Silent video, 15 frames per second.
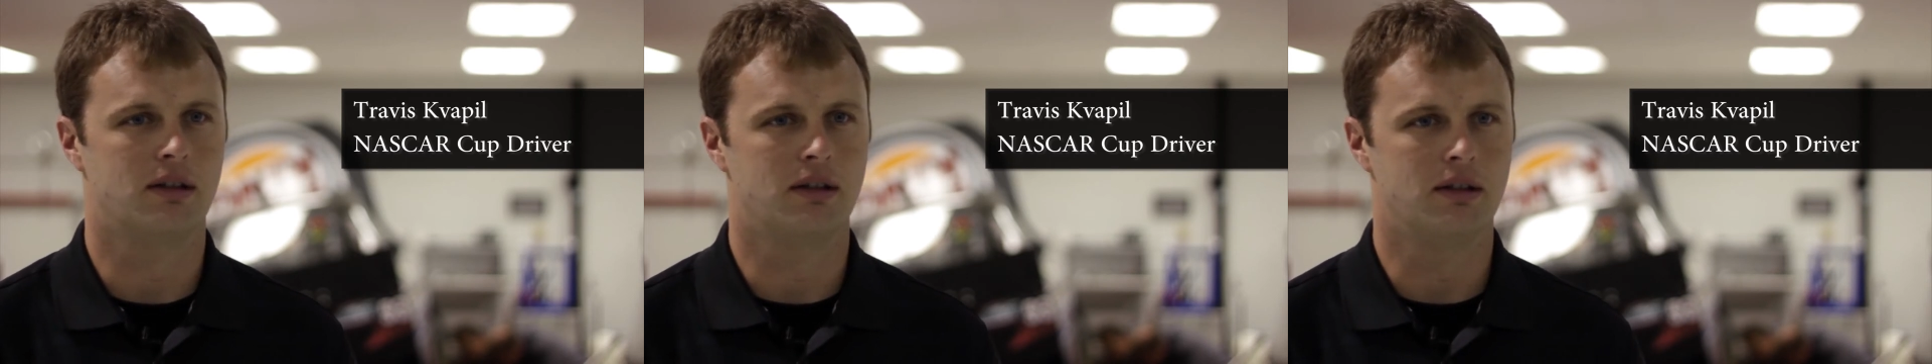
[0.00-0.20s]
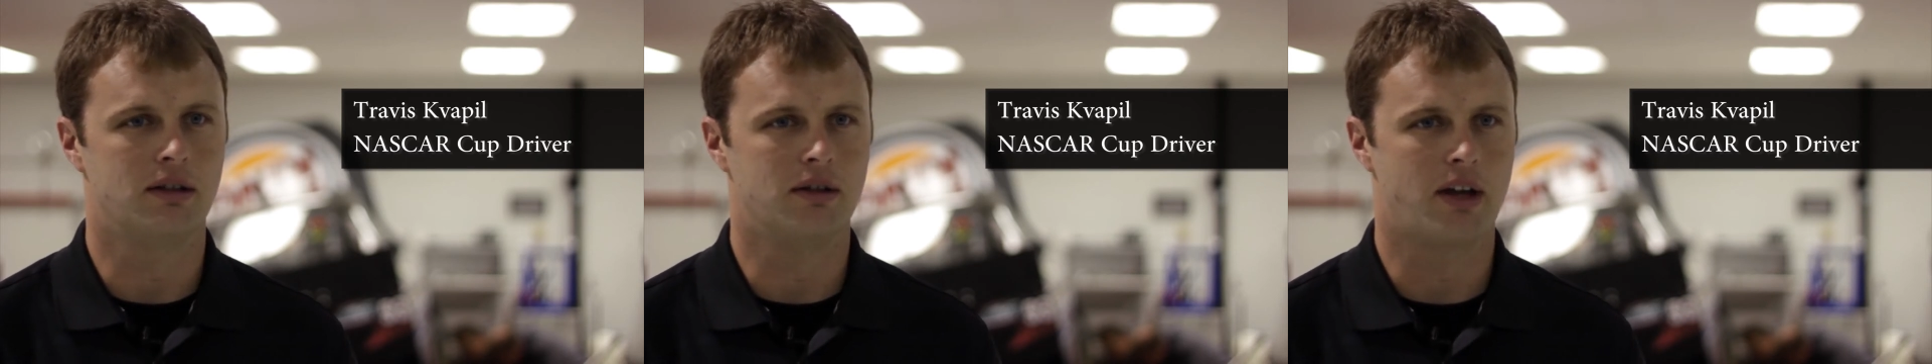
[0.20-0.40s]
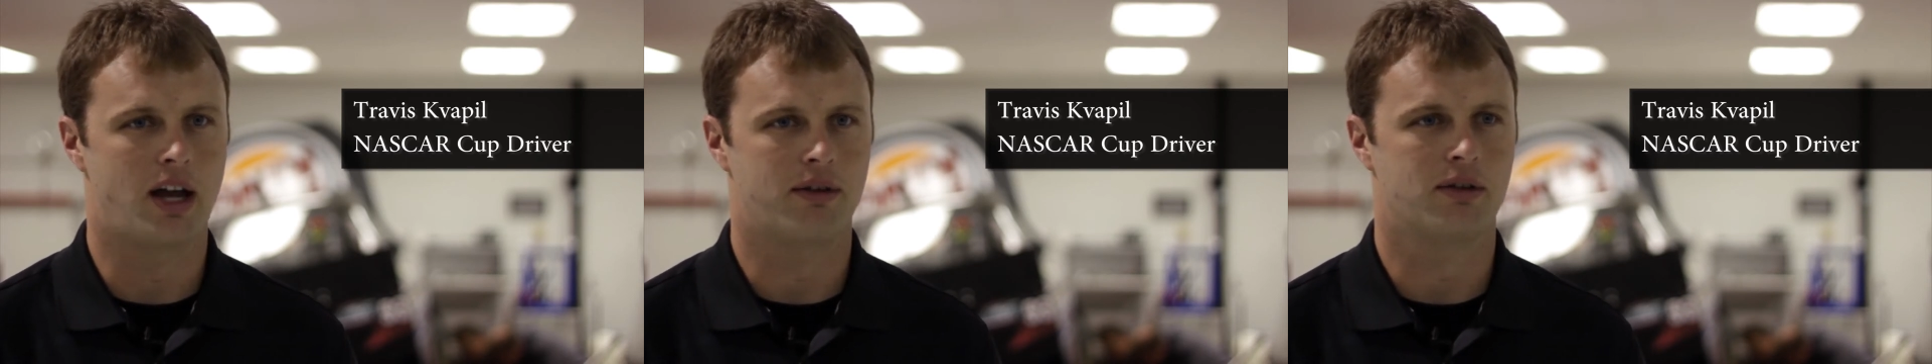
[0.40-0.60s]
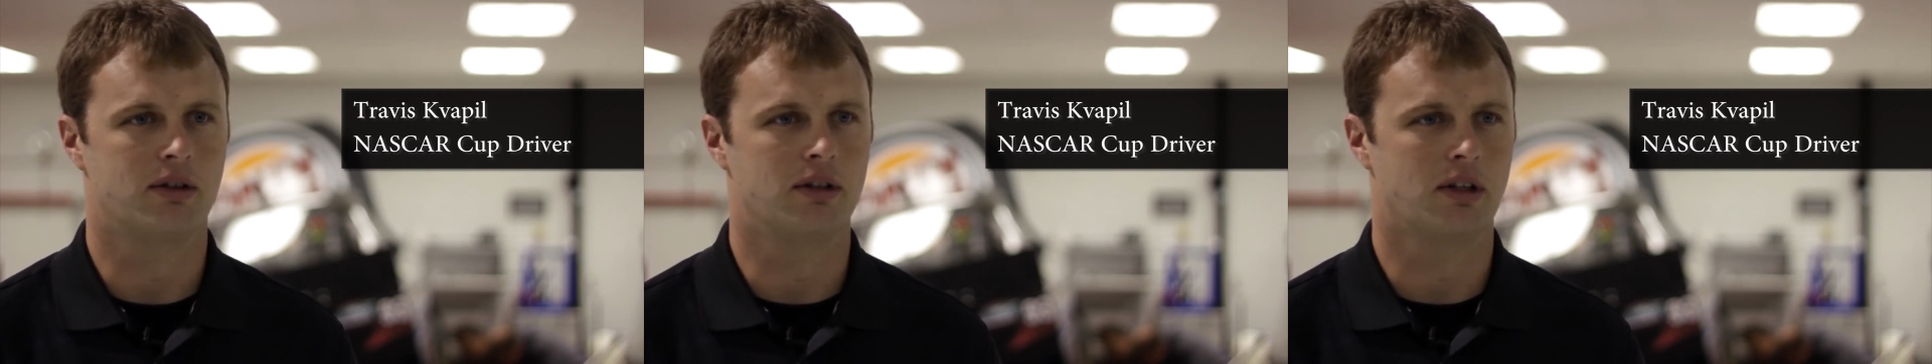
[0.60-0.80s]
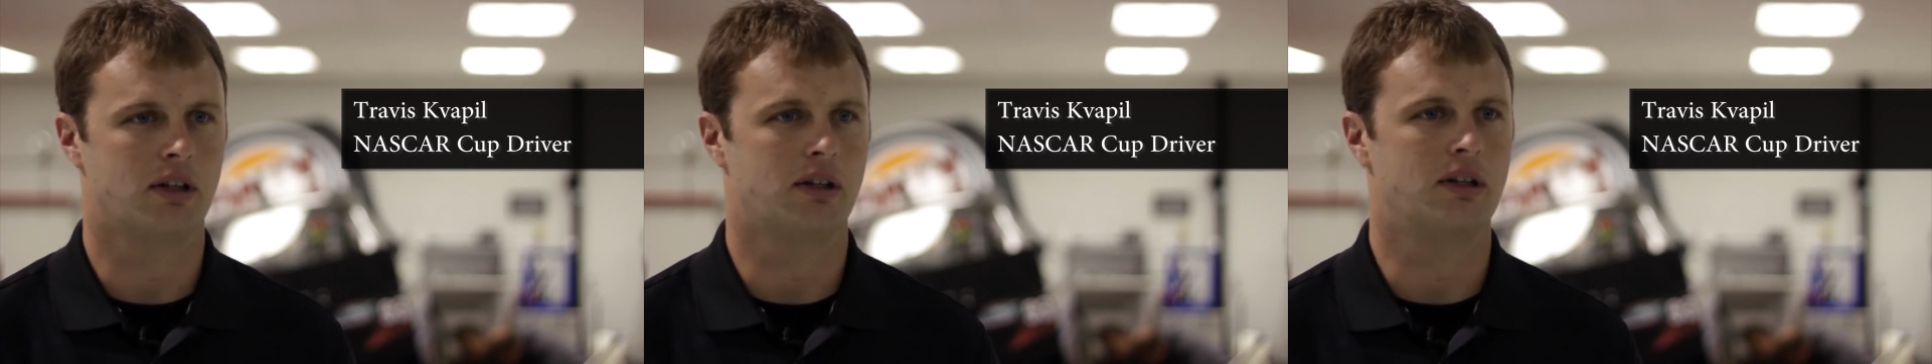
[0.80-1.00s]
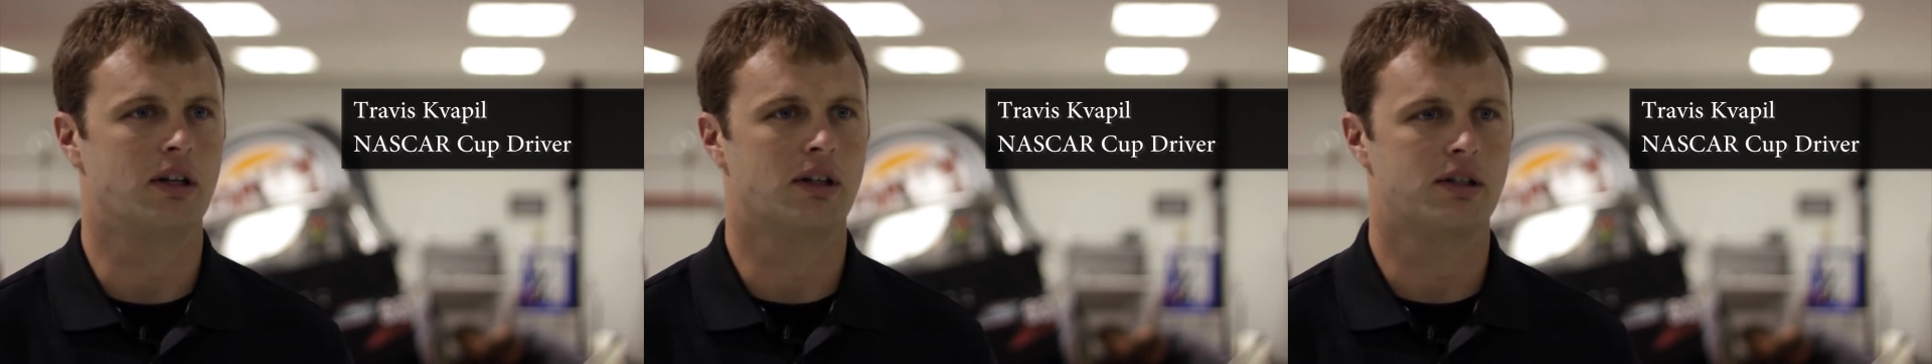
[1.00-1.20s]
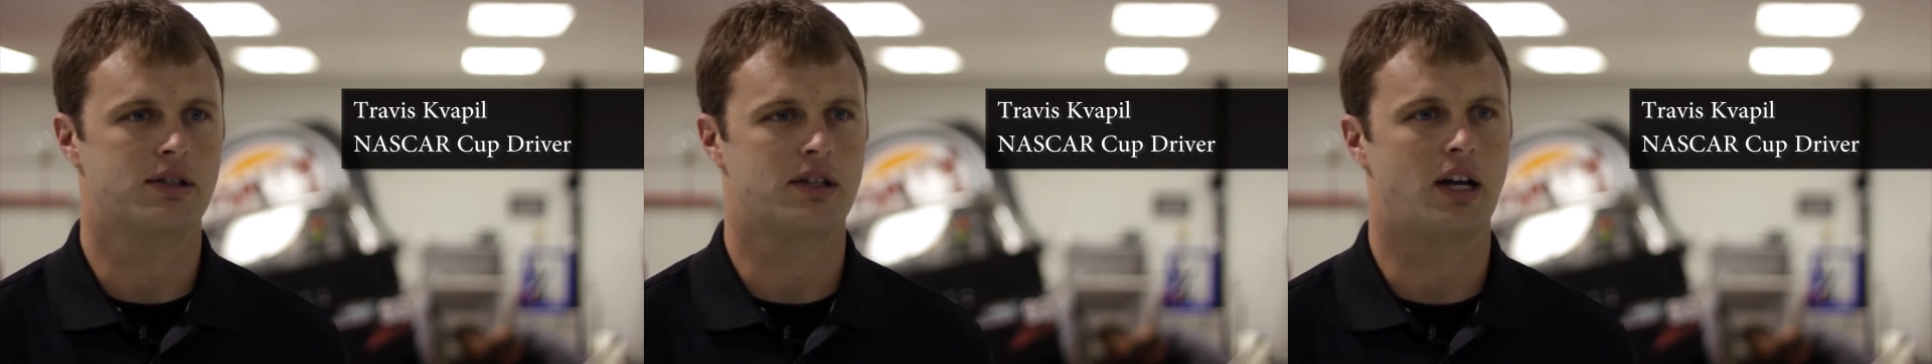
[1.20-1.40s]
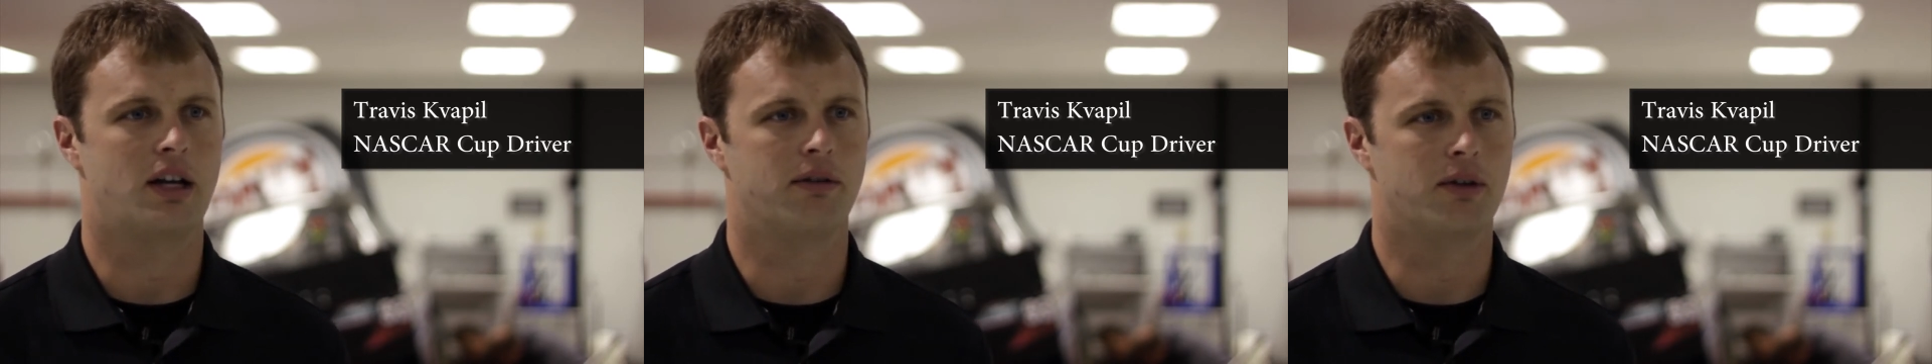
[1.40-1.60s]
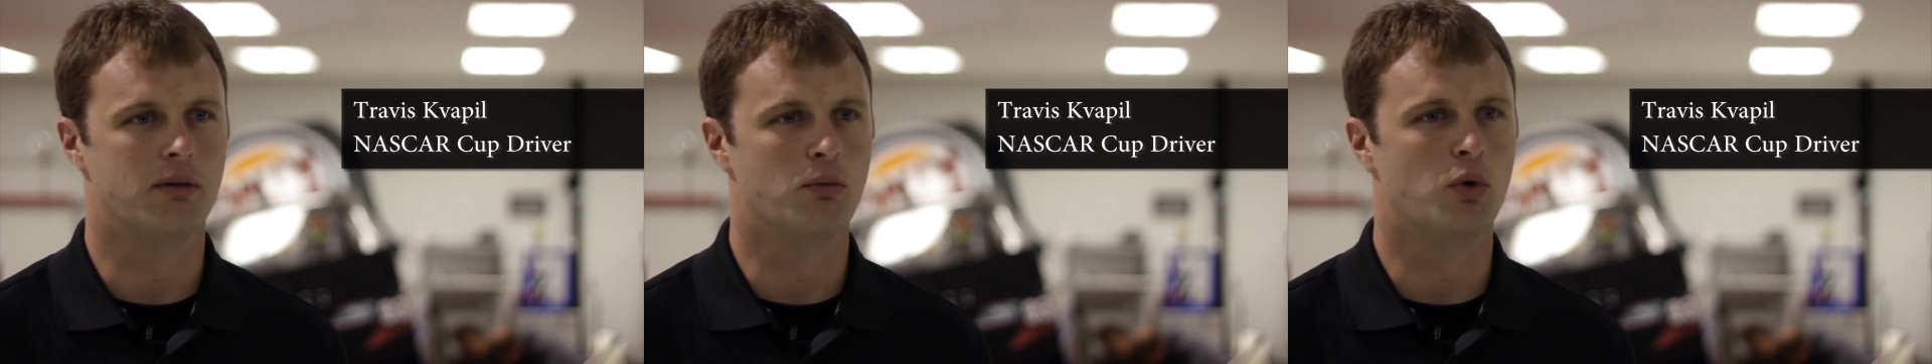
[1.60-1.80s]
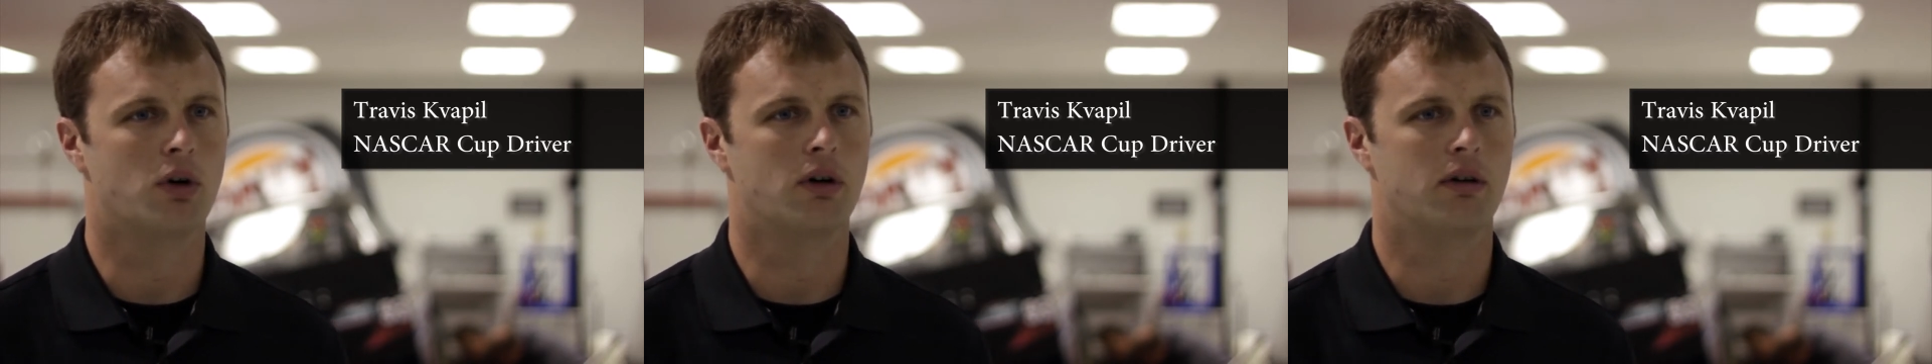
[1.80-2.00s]
you have to look at the other side of it,
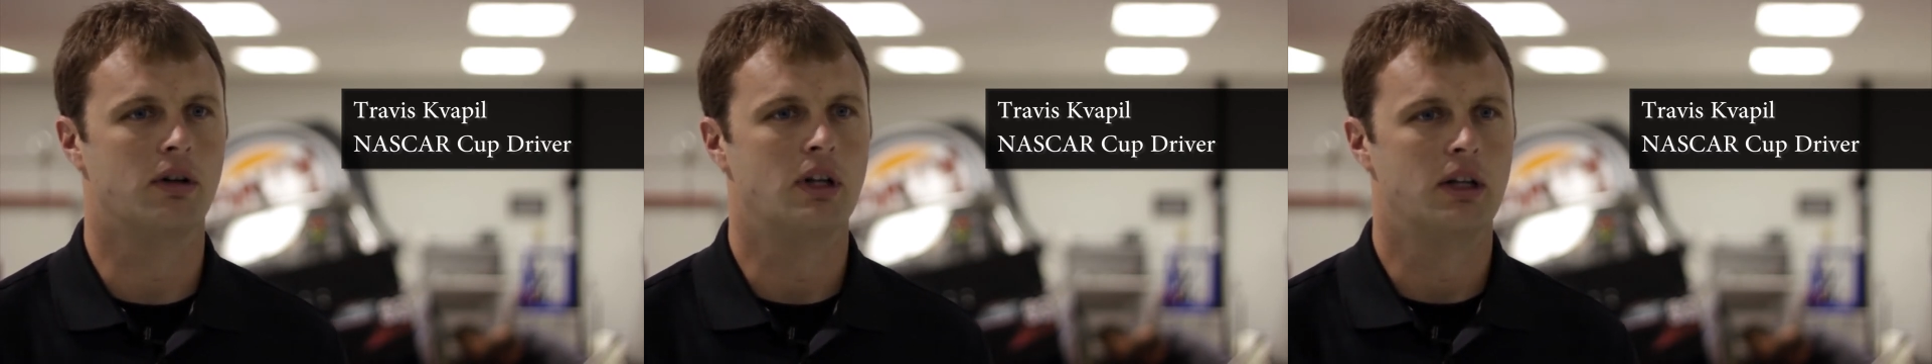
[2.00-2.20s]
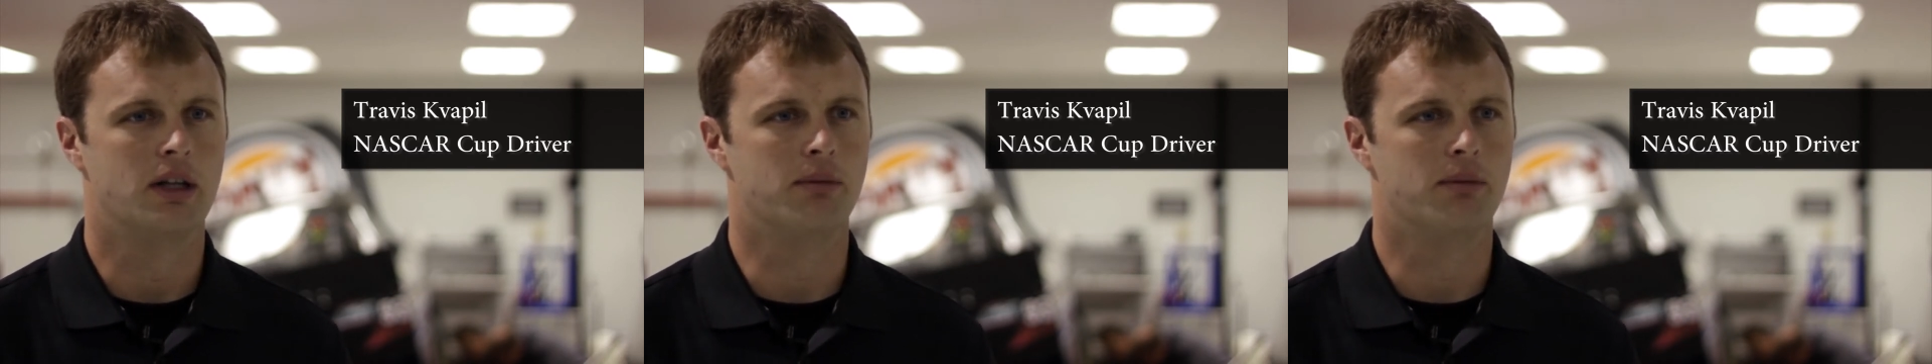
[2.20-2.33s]
more the